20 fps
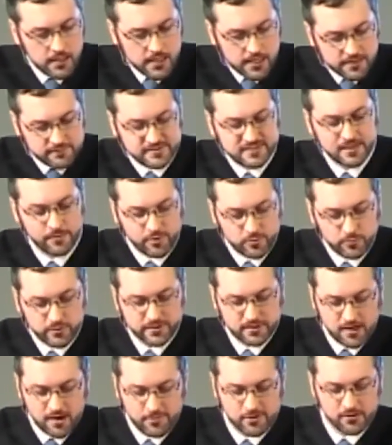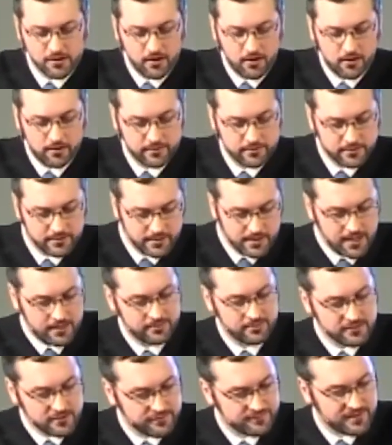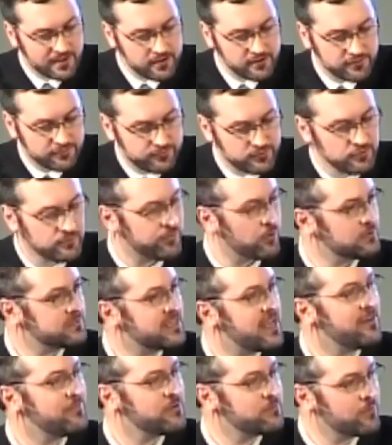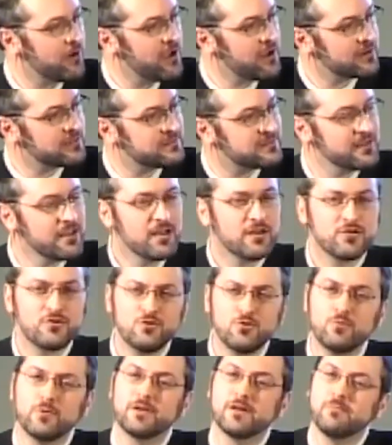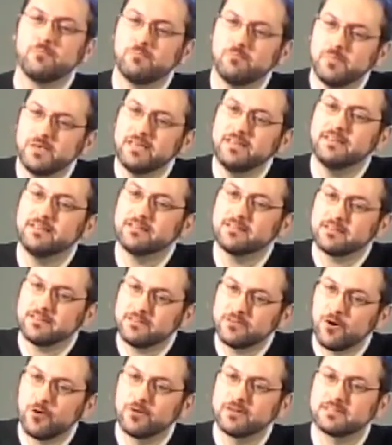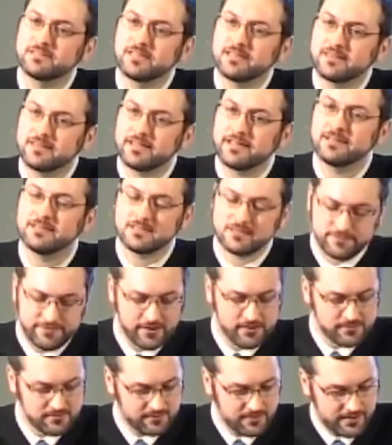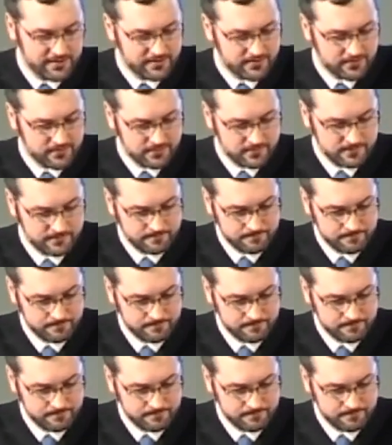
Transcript: If someone were to come along and lift out a few of those heavy rocks, you would immediately notice that things felt lighter.